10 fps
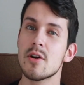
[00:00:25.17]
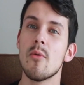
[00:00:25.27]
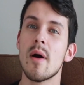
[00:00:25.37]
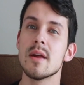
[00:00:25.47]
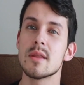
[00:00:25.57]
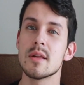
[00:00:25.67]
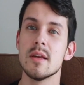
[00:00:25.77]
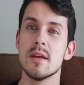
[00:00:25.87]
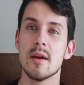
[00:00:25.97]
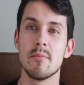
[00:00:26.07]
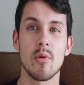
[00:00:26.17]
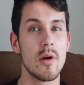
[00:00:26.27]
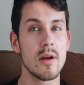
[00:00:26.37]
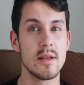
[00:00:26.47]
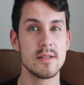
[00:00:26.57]
who I see
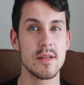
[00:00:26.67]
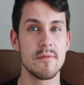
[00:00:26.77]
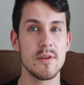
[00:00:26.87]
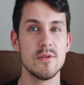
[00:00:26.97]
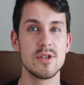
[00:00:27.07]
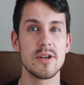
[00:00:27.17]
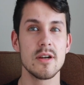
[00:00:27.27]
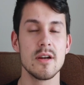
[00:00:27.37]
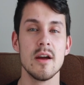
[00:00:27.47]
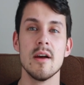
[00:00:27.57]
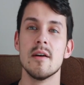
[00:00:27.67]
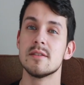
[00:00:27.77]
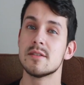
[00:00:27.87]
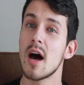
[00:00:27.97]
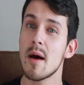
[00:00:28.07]
important into the future,
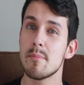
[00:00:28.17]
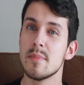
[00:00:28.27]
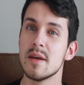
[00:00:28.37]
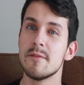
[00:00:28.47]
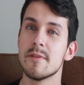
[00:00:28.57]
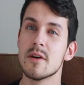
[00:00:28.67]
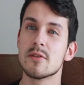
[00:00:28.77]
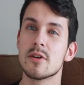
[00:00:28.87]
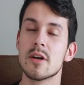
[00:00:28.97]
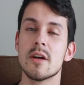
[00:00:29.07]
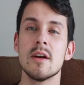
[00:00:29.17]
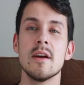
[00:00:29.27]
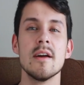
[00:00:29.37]
top midfielder,